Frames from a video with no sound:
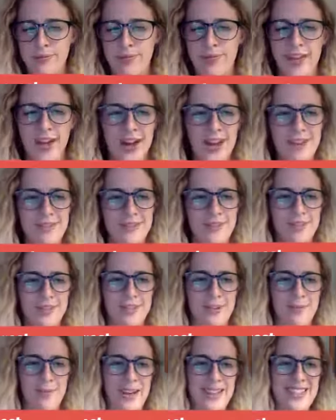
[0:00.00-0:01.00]
Kind of a
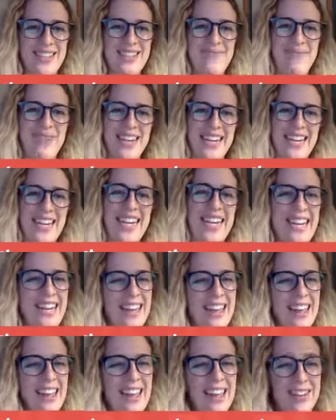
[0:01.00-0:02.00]
little messy, but
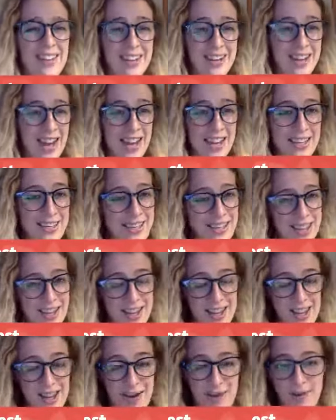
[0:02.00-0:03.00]
the nice
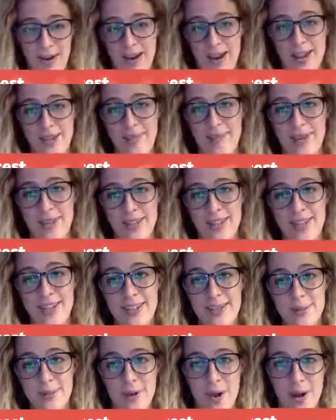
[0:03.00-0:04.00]
thing about a
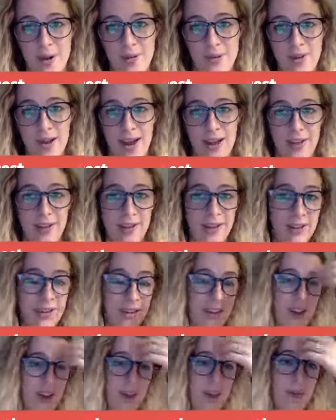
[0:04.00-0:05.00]
business profile,
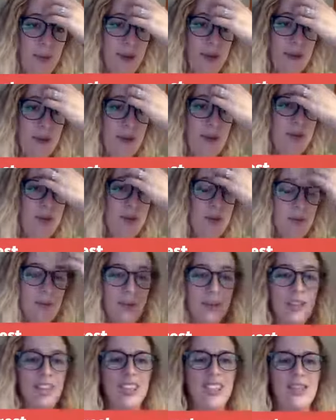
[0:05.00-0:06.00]
the best way to
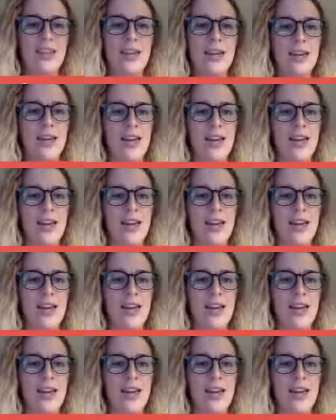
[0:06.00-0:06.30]
explain this,